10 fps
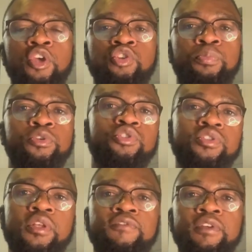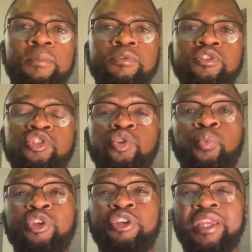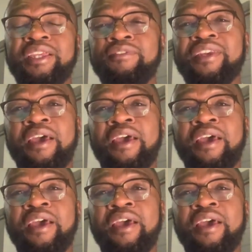you put yourself in a position where you can even